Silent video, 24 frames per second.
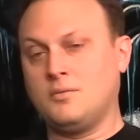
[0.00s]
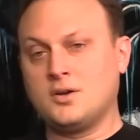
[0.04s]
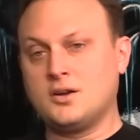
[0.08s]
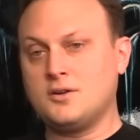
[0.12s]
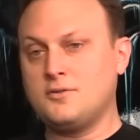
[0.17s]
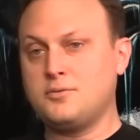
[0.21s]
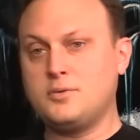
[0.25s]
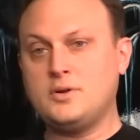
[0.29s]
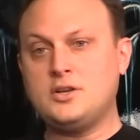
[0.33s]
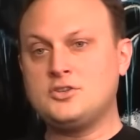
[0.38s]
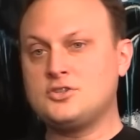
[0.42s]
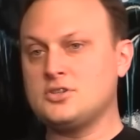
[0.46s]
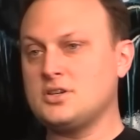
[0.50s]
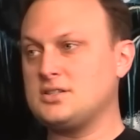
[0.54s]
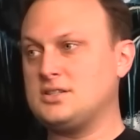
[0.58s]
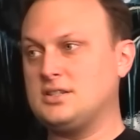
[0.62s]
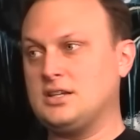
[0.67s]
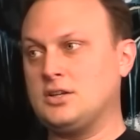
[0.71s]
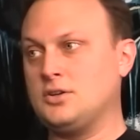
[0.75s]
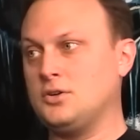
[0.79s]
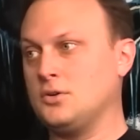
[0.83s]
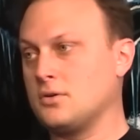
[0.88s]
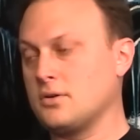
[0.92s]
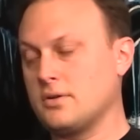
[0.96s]
What if we just
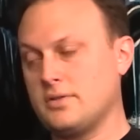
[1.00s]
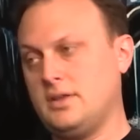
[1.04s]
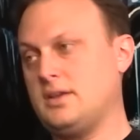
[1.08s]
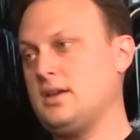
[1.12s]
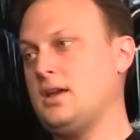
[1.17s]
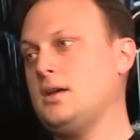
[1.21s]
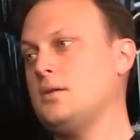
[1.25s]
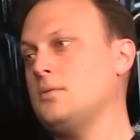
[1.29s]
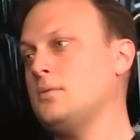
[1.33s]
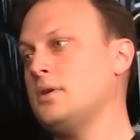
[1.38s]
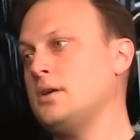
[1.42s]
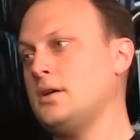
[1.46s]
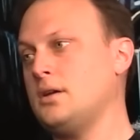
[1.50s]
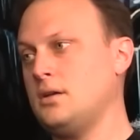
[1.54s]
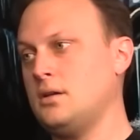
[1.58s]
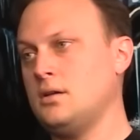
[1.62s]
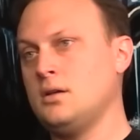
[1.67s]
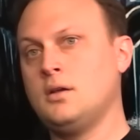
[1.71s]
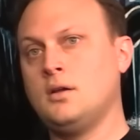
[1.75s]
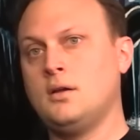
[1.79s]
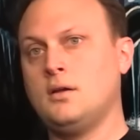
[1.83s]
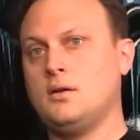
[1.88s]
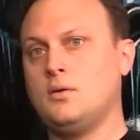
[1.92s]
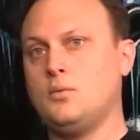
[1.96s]
ignore the gateway?
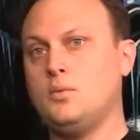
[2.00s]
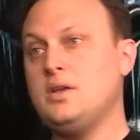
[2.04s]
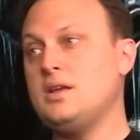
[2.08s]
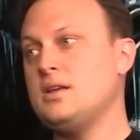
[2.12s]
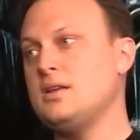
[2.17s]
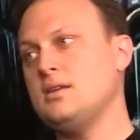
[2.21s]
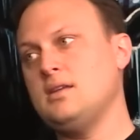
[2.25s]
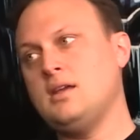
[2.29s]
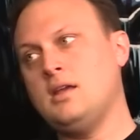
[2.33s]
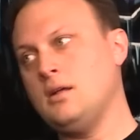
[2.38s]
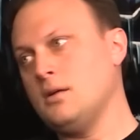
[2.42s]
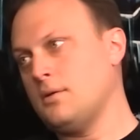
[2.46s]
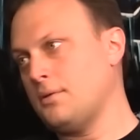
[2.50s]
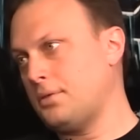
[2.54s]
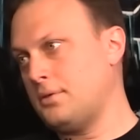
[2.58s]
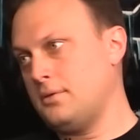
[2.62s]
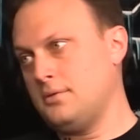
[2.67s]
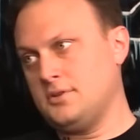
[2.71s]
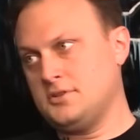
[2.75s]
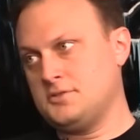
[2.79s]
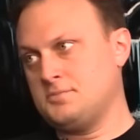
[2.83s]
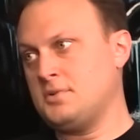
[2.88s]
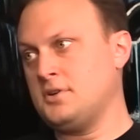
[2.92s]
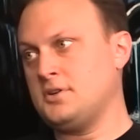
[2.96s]
We can heal through
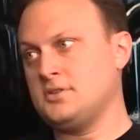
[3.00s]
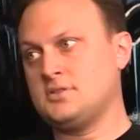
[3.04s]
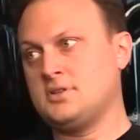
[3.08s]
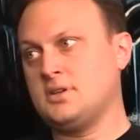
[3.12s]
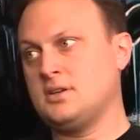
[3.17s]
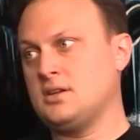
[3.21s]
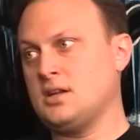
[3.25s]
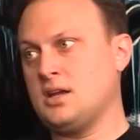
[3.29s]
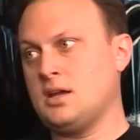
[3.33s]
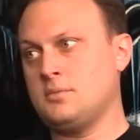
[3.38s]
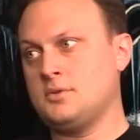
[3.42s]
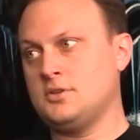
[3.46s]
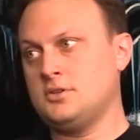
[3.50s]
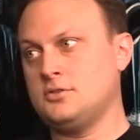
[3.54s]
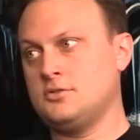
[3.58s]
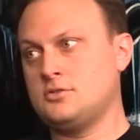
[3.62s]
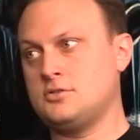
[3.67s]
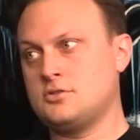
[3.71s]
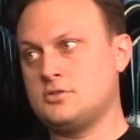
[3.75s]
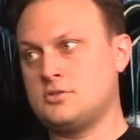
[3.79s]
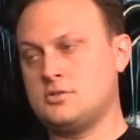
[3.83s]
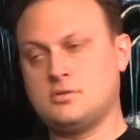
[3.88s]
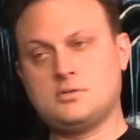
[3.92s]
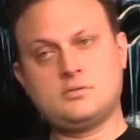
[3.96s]
this pulsing
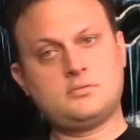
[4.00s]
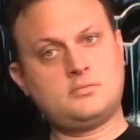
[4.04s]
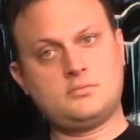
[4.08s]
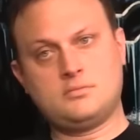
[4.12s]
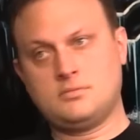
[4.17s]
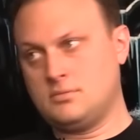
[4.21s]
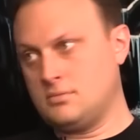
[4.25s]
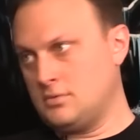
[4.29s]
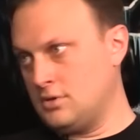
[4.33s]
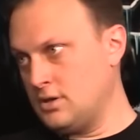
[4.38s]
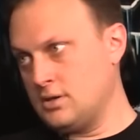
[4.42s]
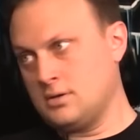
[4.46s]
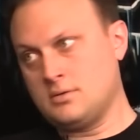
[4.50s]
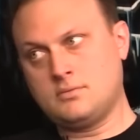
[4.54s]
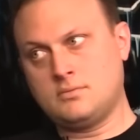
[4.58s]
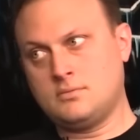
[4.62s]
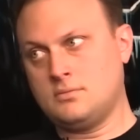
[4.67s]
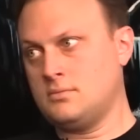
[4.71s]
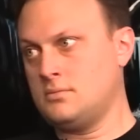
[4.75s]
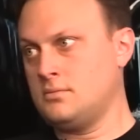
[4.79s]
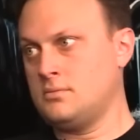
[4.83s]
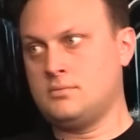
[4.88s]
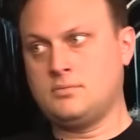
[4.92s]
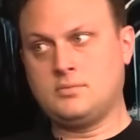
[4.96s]
damage,
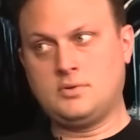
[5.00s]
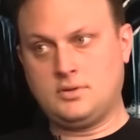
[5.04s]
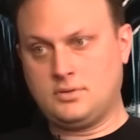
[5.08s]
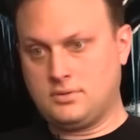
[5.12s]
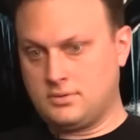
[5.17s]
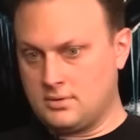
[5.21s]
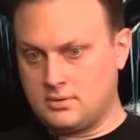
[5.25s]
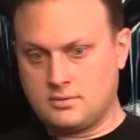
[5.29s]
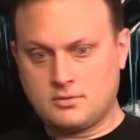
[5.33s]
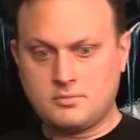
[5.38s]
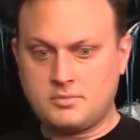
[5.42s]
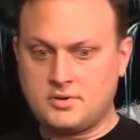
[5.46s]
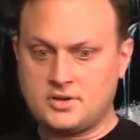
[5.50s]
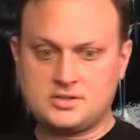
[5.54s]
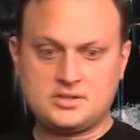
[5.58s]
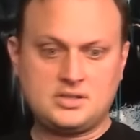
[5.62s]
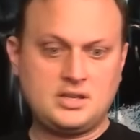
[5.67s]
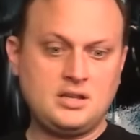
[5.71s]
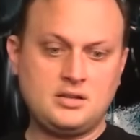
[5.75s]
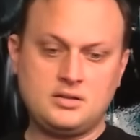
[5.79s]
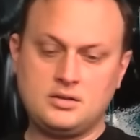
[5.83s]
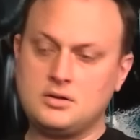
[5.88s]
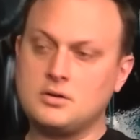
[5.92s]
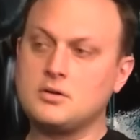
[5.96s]
with a robust
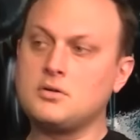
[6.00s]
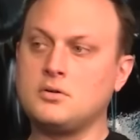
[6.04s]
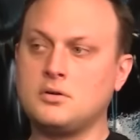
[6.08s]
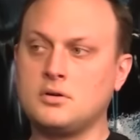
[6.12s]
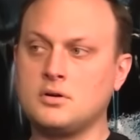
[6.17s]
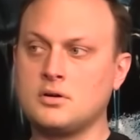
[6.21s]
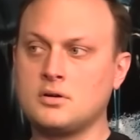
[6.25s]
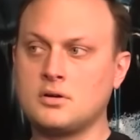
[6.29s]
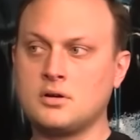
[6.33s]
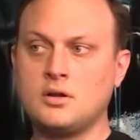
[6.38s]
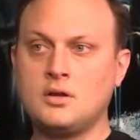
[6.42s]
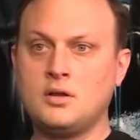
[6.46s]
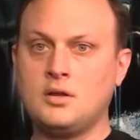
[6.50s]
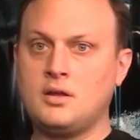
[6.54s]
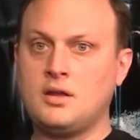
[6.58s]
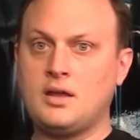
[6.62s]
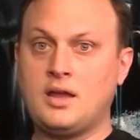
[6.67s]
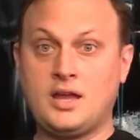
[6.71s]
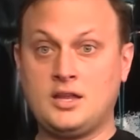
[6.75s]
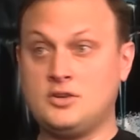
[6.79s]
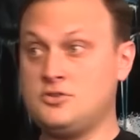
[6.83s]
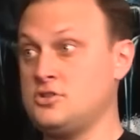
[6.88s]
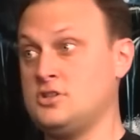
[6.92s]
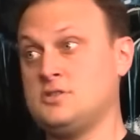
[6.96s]
healing core,
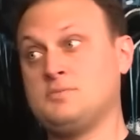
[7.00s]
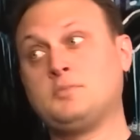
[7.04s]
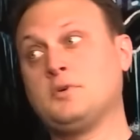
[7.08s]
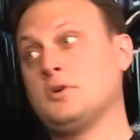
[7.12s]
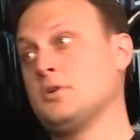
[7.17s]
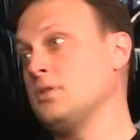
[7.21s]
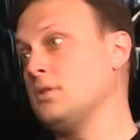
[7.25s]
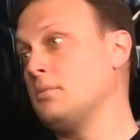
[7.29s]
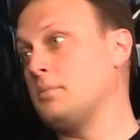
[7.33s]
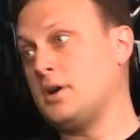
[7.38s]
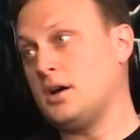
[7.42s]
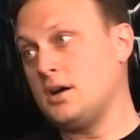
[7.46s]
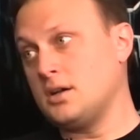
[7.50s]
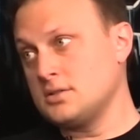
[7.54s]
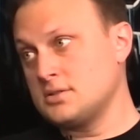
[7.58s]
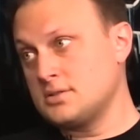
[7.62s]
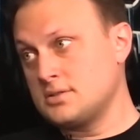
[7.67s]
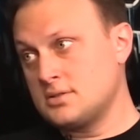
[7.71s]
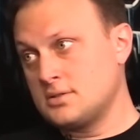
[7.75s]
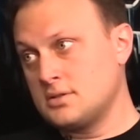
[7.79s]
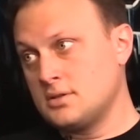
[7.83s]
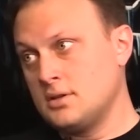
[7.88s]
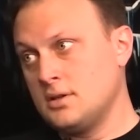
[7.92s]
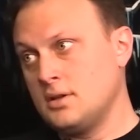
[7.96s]
and just burn the
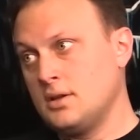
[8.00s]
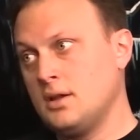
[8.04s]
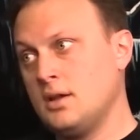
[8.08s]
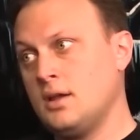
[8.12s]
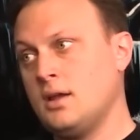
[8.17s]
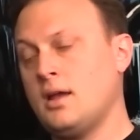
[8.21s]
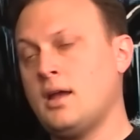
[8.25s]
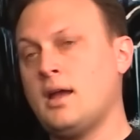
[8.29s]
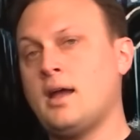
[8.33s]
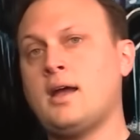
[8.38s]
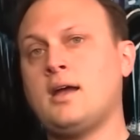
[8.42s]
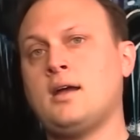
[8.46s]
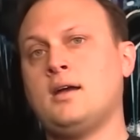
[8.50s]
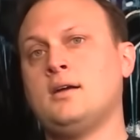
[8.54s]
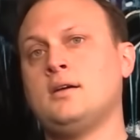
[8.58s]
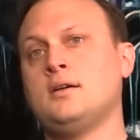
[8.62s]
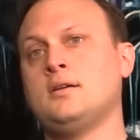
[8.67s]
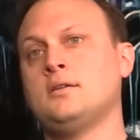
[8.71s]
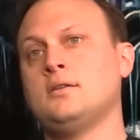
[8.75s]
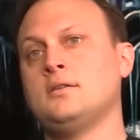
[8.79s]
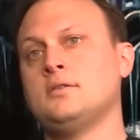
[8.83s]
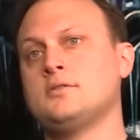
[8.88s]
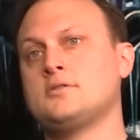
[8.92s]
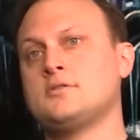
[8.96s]
boss.
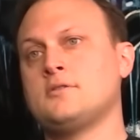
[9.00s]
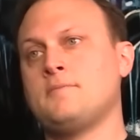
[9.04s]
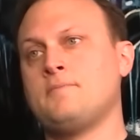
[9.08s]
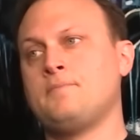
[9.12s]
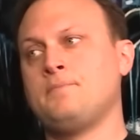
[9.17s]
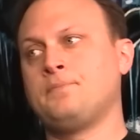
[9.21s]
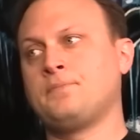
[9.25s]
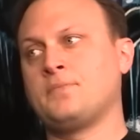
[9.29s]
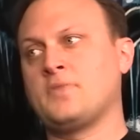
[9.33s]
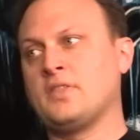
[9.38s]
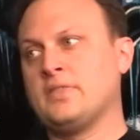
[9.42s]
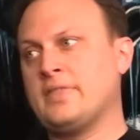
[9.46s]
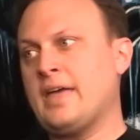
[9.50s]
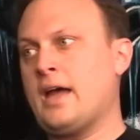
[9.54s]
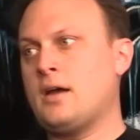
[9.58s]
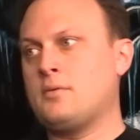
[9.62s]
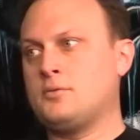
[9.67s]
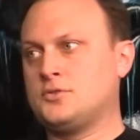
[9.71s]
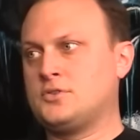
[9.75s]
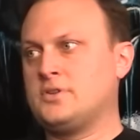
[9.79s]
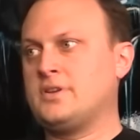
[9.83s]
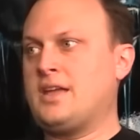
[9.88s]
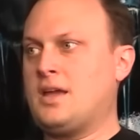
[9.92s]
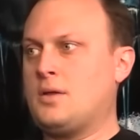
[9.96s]
And that
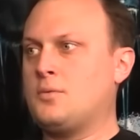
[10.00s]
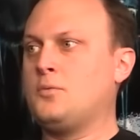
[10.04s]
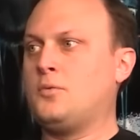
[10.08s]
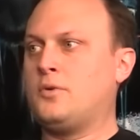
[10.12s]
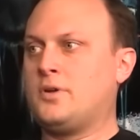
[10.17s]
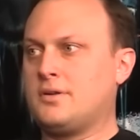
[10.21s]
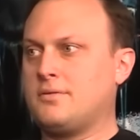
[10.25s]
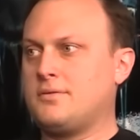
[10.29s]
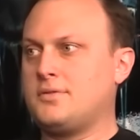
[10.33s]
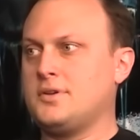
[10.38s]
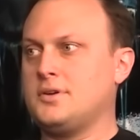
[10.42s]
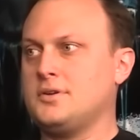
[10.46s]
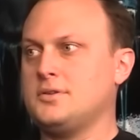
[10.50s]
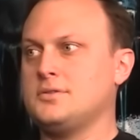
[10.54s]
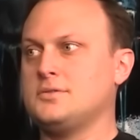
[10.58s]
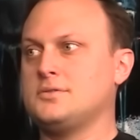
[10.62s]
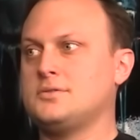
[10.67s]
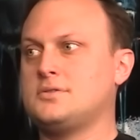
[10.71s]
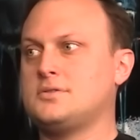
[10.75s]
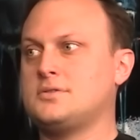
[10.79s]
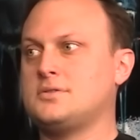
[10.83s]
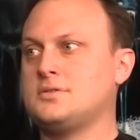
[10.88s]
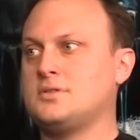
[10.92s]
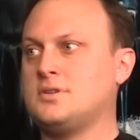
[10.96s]
was, again, one of
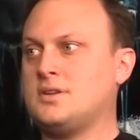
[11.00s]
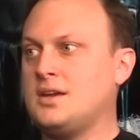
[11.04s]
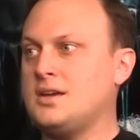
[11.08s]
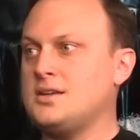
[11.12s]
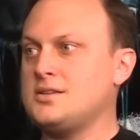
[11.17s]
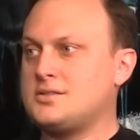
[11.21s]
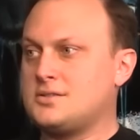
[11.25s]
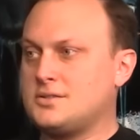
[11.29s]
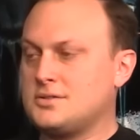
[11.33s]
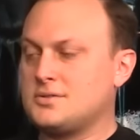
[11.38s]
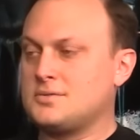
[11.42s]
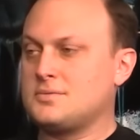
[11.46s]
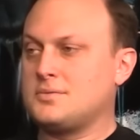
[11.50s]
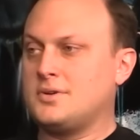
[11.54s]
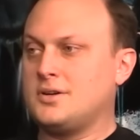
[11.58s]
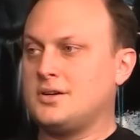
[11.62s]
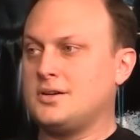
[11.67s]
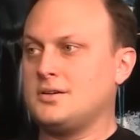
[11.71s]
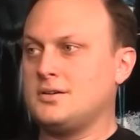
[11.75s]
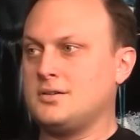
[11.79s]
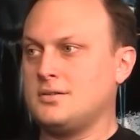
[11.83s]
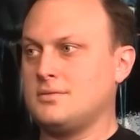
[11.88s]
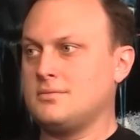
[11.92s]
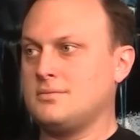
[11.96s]
those cases
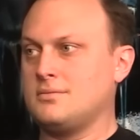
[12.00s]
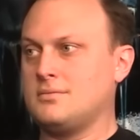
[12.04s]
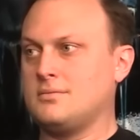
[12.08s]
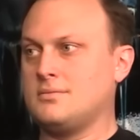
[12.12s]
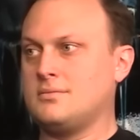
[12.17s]
where